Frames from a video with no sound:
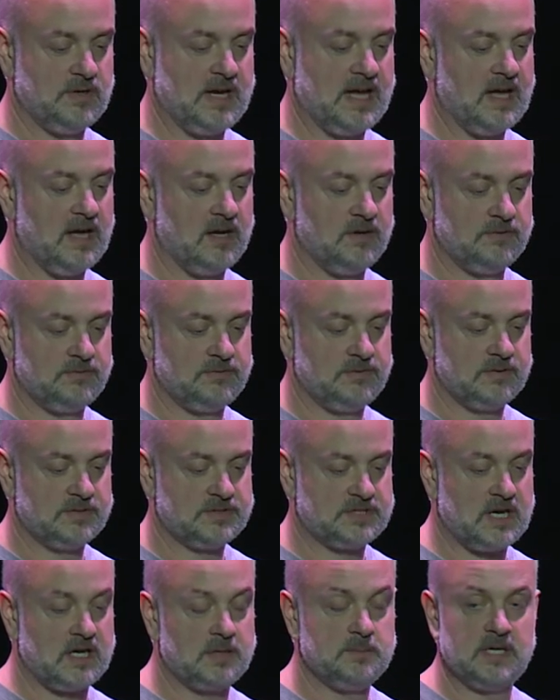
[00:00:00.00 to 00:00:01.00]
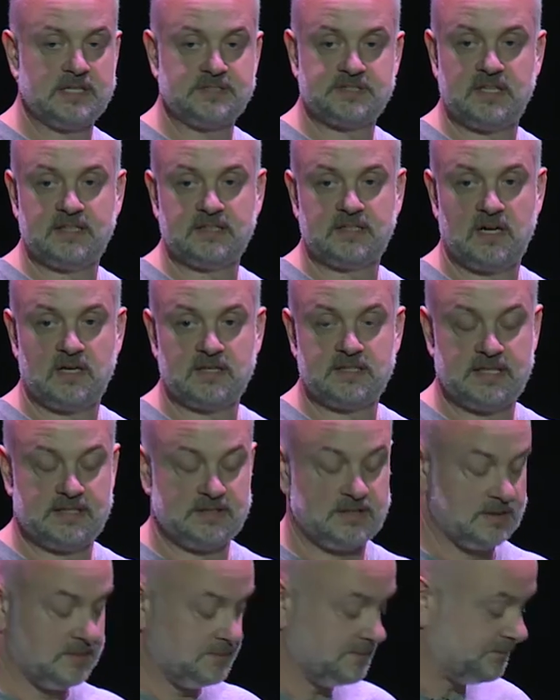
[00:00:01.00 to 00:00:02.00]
have side-by-side content.